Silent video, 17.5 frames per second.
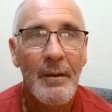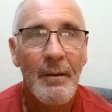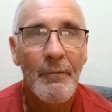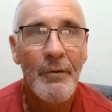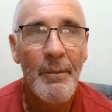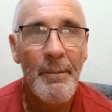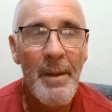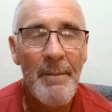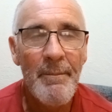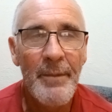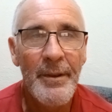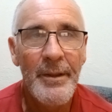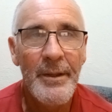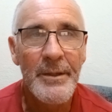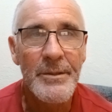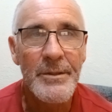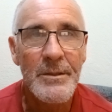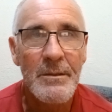remember
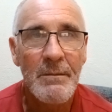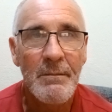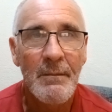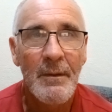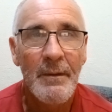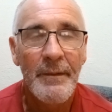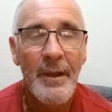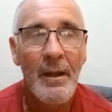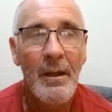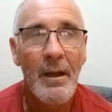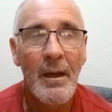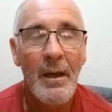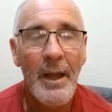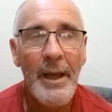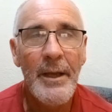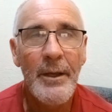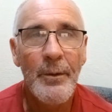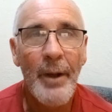this, they'll allow
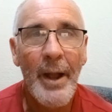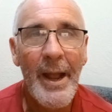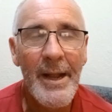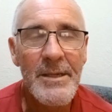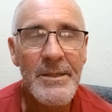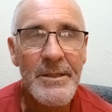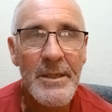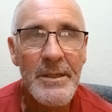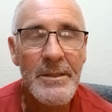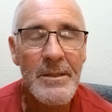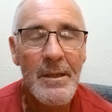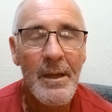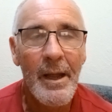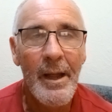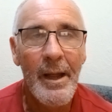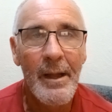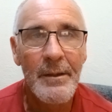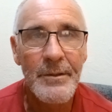you access
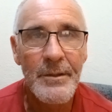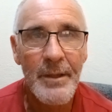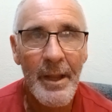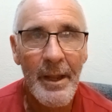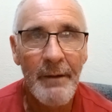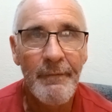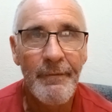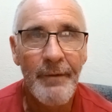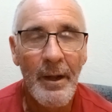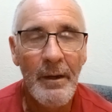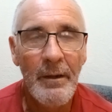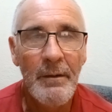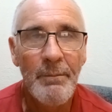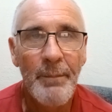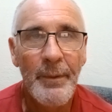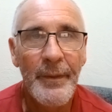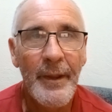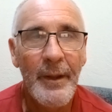to that phone,
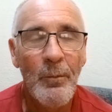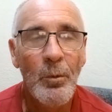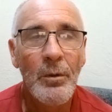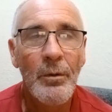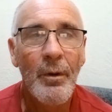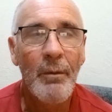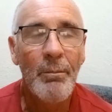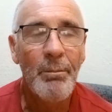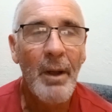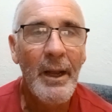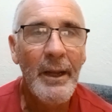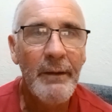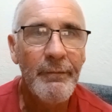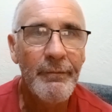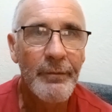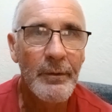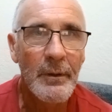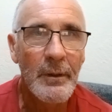but they will not pay
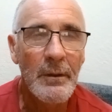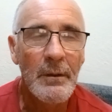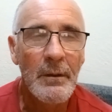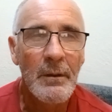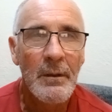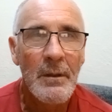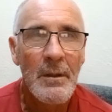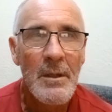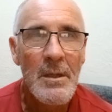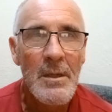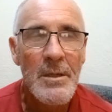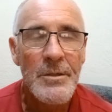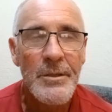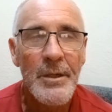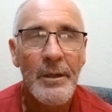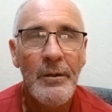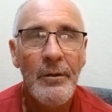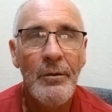for it.
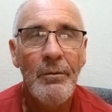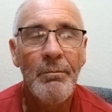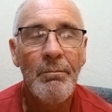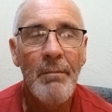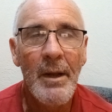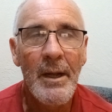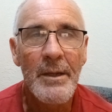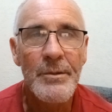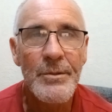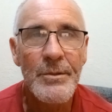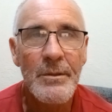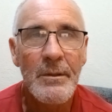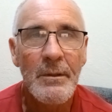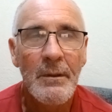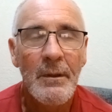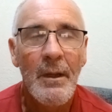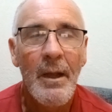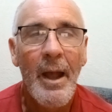So you must
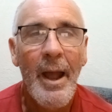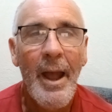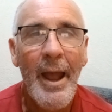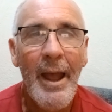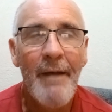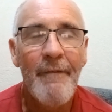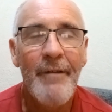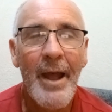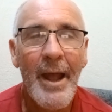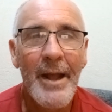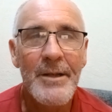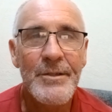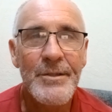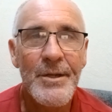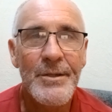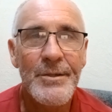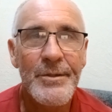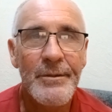have
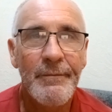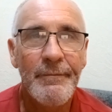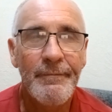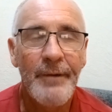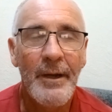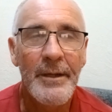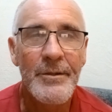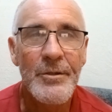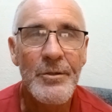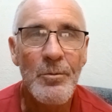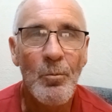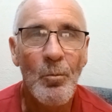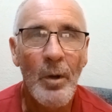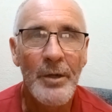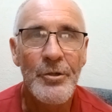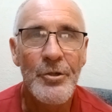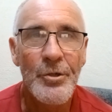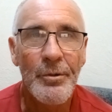access to funds
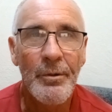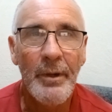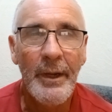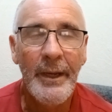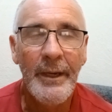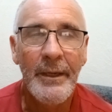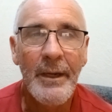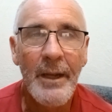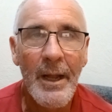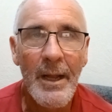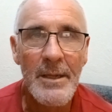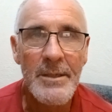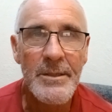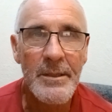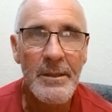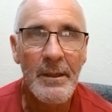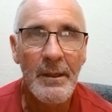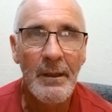once you're in
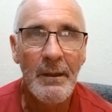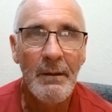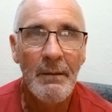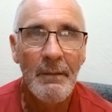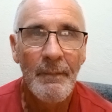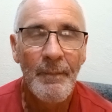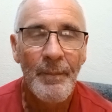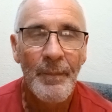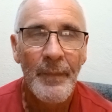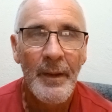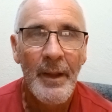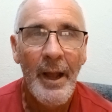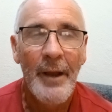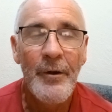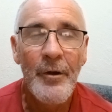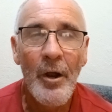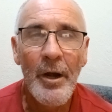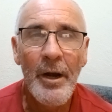custody.
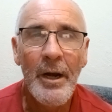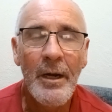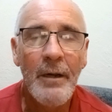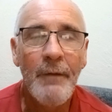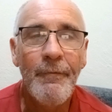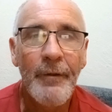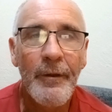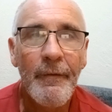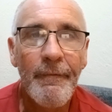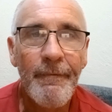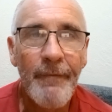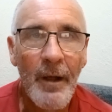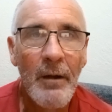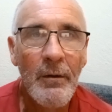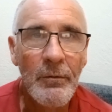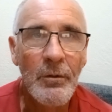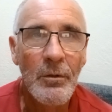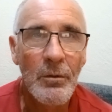And not only for the
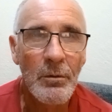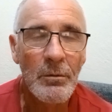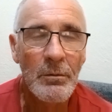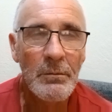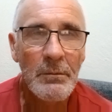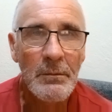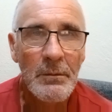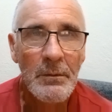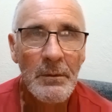phone call,